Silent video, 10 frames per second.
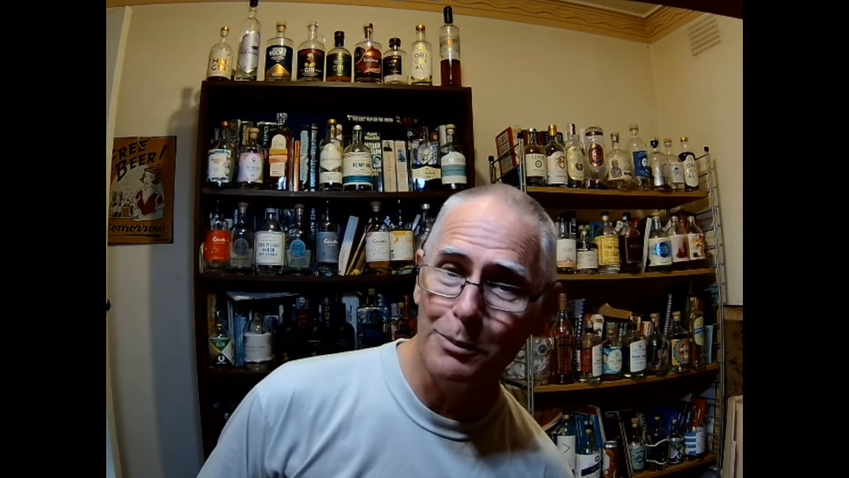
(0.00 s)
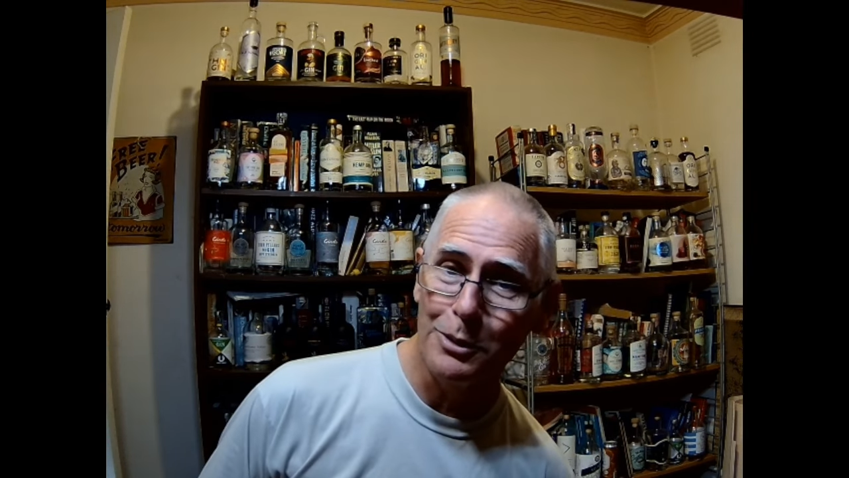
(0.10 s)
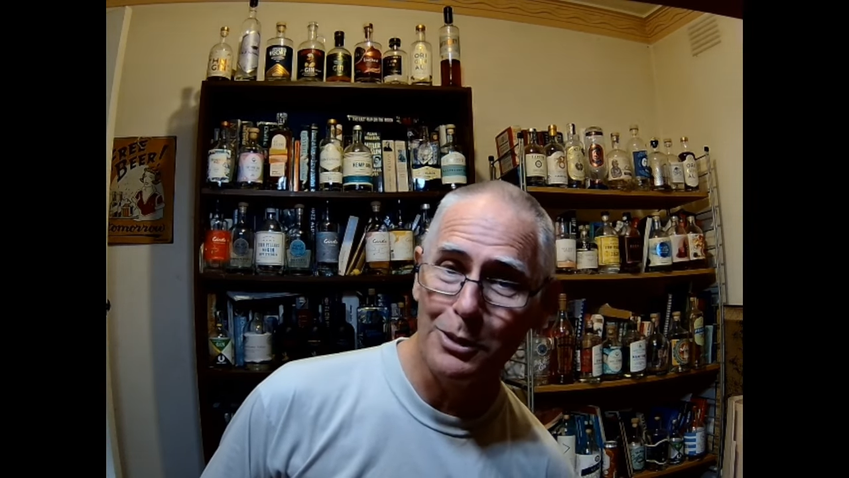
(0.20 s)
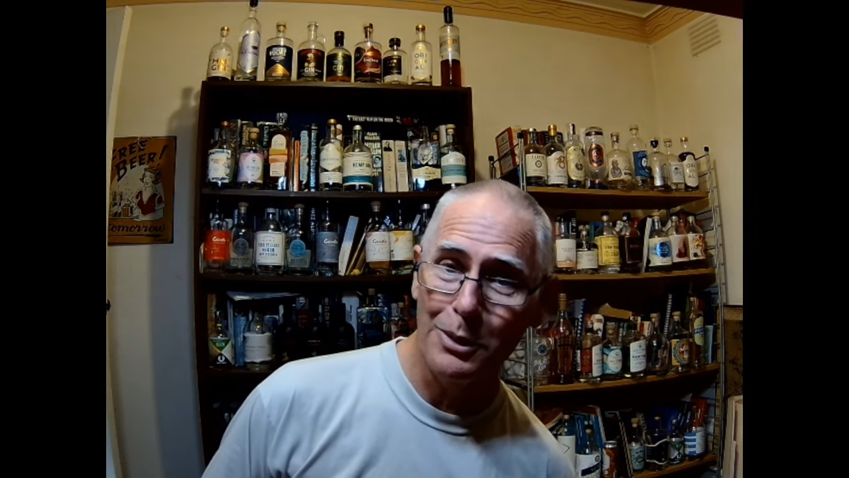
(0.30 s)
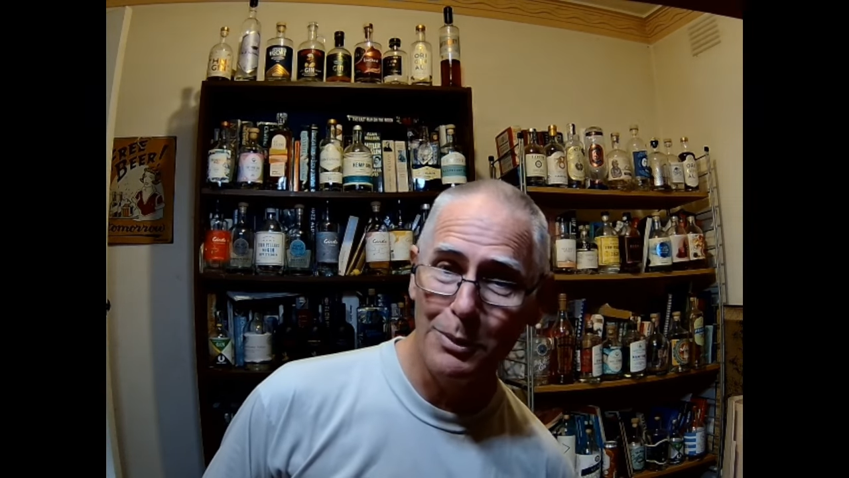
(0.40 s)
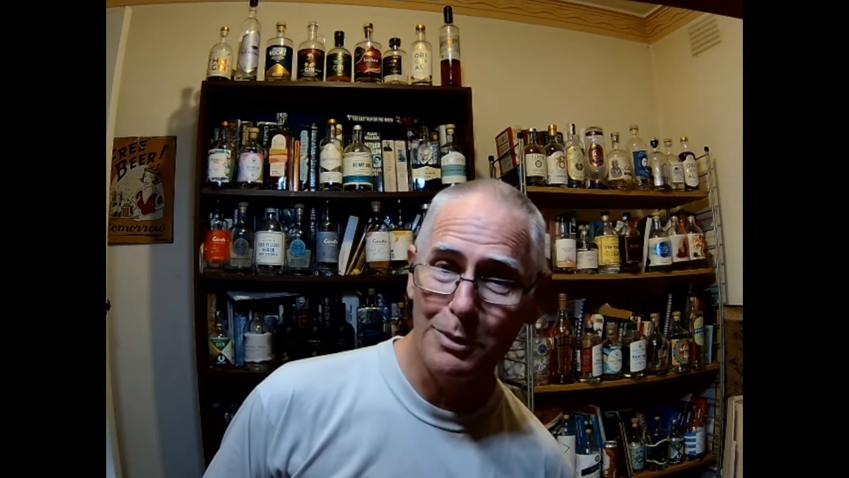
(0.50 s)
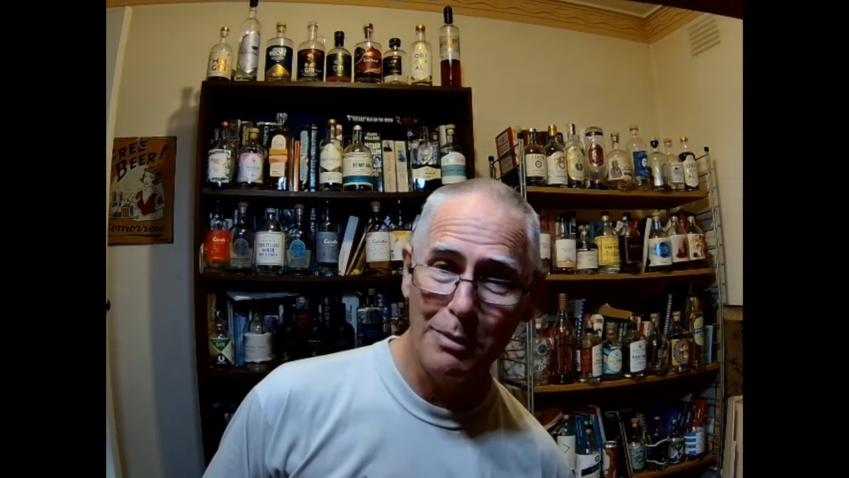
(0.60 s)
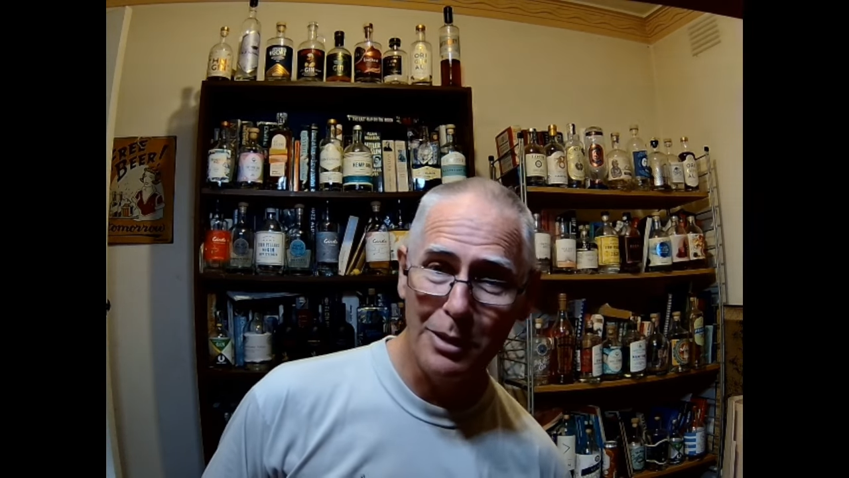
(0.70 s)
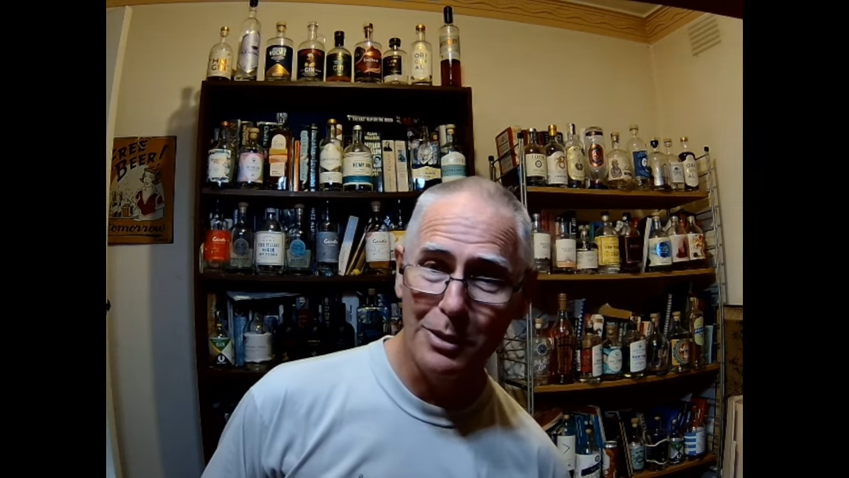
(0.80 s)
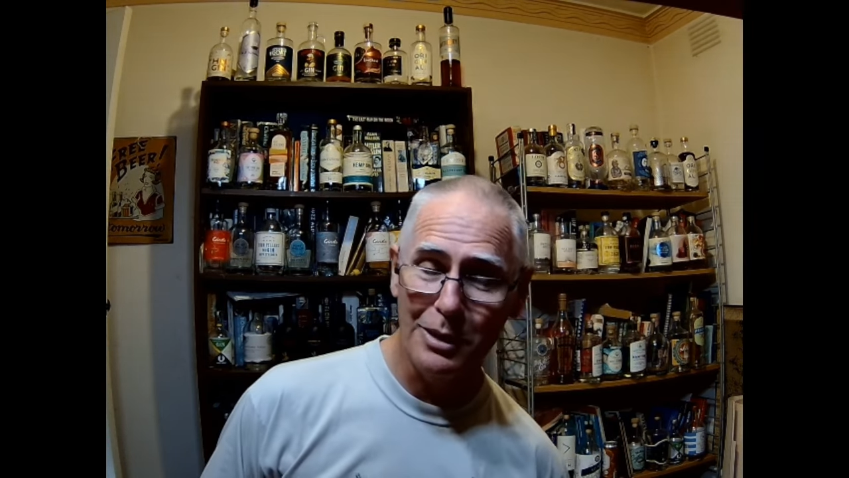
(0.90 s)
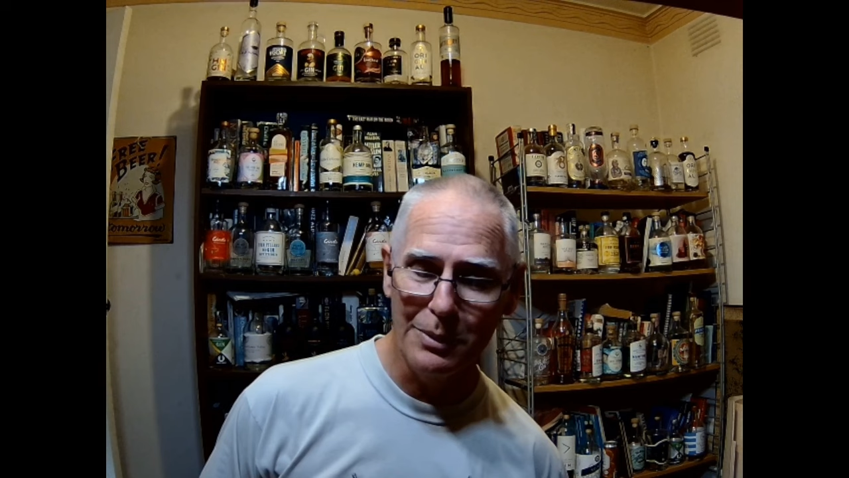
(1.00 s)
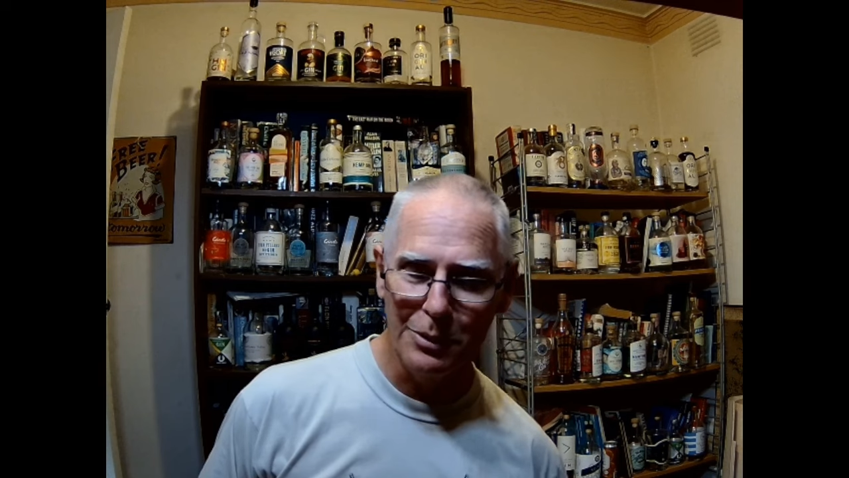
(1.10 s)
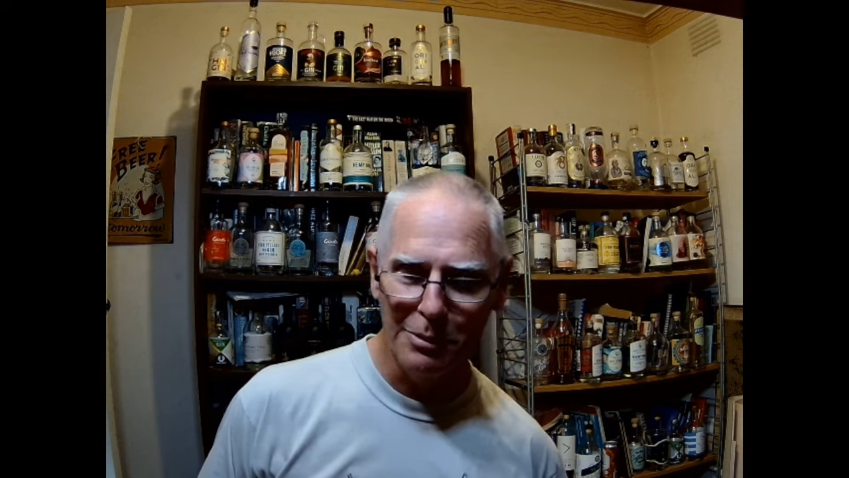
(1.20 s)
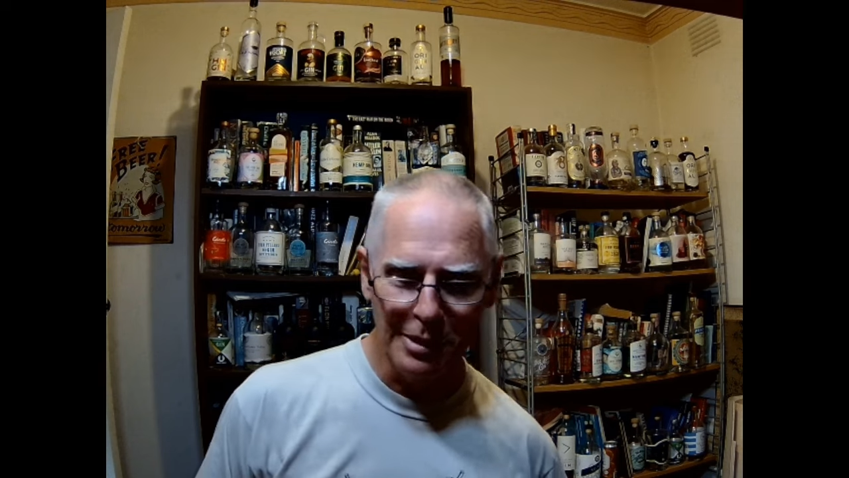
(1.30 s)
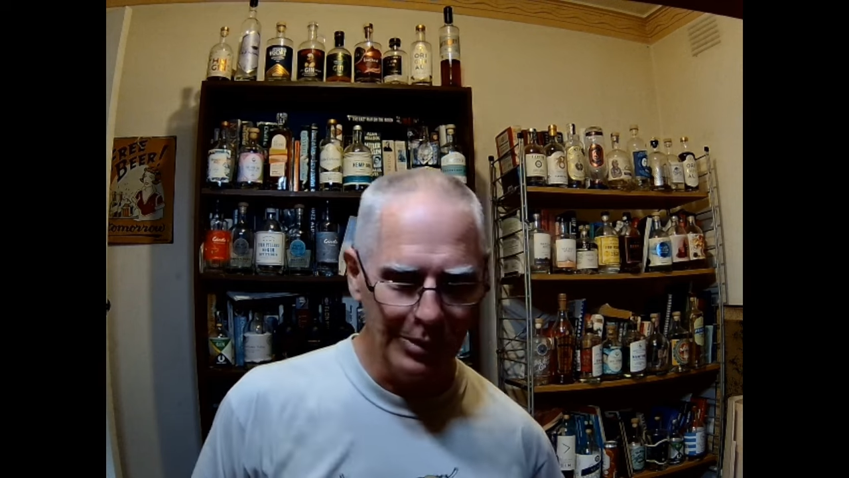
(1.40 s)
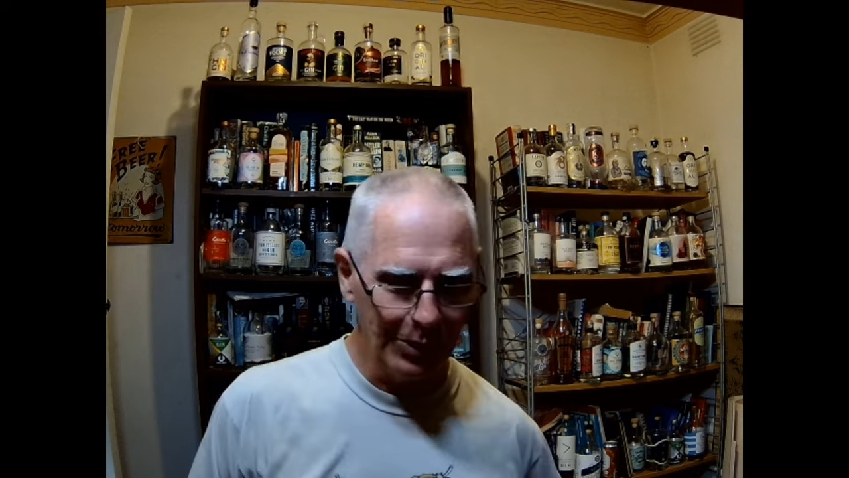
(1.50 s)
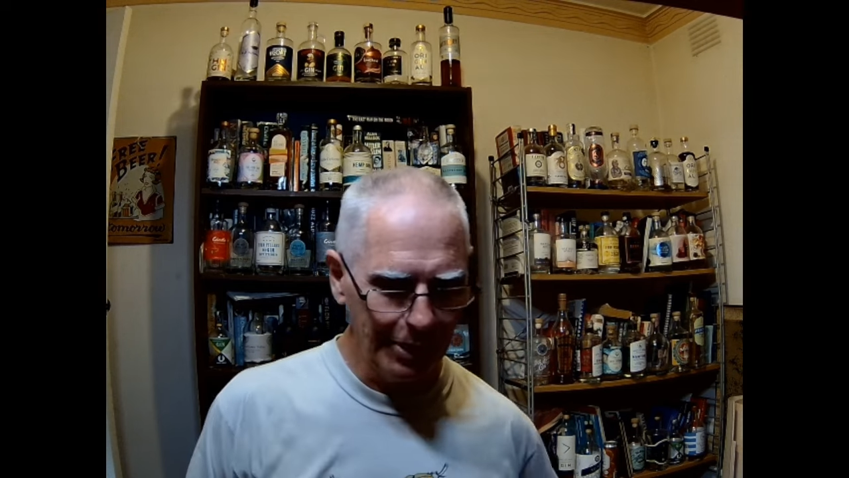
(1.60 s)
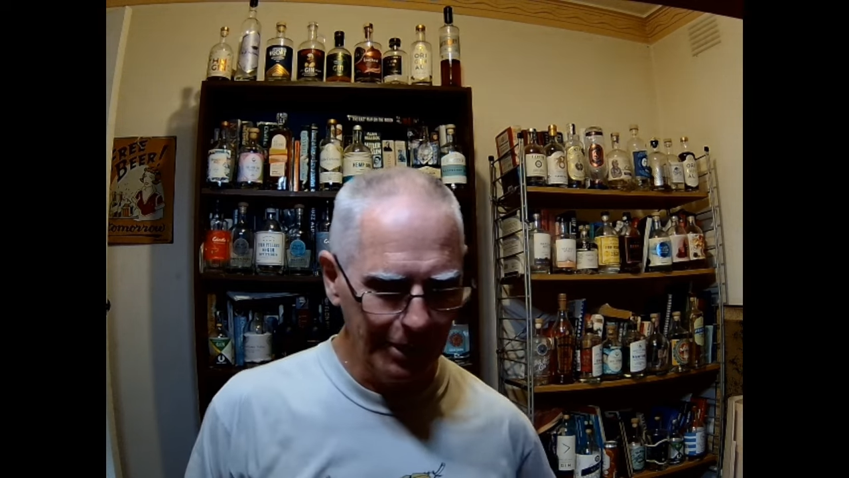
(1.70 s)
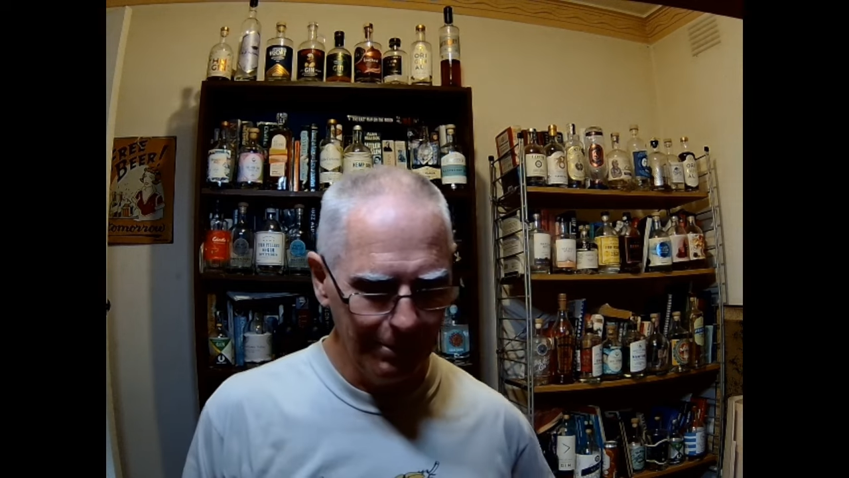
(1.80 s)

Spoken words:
because I was married to that woman who I